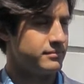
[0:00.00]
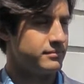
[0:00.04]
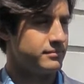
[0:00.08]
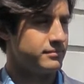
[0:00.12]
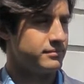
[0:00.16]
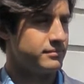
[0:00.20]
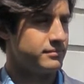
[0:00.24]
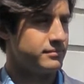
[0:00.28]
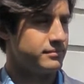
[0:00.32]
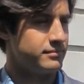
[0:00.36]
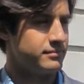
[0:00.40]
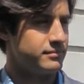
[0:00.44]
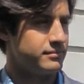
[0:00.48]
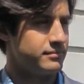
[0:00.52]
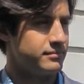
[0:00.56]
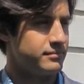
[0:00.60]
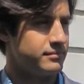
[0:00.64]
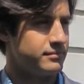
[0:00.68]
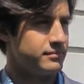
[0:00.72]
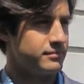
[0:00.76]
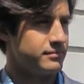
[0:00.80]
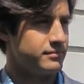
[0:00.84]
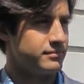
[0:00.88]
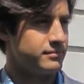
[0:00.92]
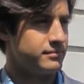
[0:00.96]

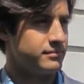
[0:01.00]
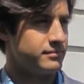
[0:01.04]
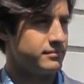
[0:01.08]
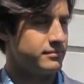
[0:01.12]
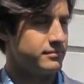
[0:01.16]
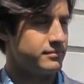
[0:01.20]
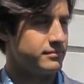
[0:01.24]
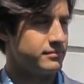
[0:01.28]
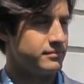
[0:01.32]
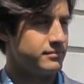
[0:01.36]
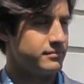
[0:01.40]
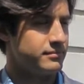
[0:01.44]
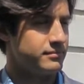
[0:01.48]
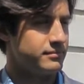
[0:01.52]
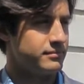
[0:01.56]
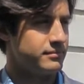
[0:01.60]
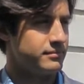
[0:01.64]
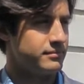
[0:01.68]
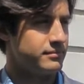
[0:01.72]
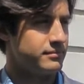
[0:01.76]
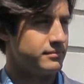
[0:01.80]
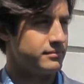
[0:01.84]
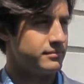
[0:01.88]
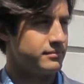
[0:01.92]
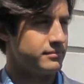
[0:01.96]

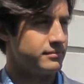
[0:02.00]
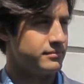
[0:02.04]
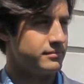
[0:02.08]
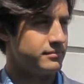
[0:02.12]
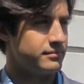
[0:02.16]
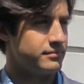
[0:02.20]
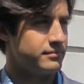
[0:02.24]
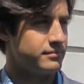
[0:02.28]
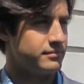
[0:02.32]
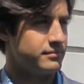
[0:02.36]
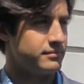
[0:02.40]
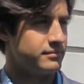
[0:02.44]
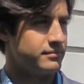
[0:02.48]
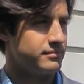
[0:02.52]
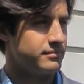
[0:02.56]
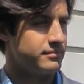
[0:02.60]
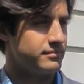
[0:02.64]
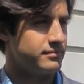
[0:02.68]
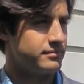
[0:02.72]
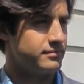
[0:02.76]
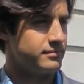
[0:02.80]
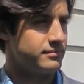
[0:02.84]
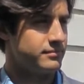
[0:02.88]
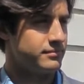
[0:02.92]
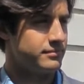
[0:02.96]

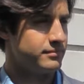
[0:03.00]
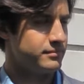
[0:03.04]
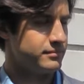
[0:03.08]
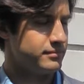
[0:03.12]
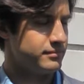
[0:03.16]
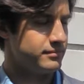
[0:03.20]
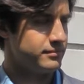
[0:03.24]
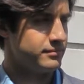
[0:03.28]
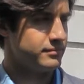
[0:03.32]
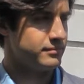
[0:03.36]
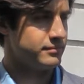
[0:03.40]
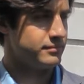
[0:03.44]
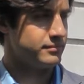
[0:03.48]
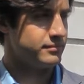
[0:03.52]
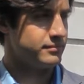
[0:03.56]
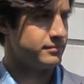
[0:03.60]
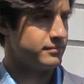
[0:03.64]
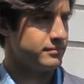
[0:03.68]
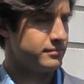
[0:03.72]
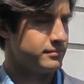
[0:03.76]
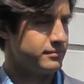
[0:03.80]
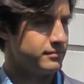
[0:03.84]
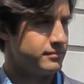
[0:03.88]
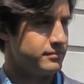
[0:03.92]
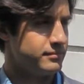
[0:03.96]

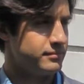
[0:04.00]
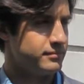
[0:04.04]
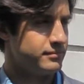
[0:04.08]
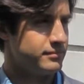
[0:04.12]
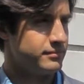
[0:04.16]
No words are spoken by the person on screen.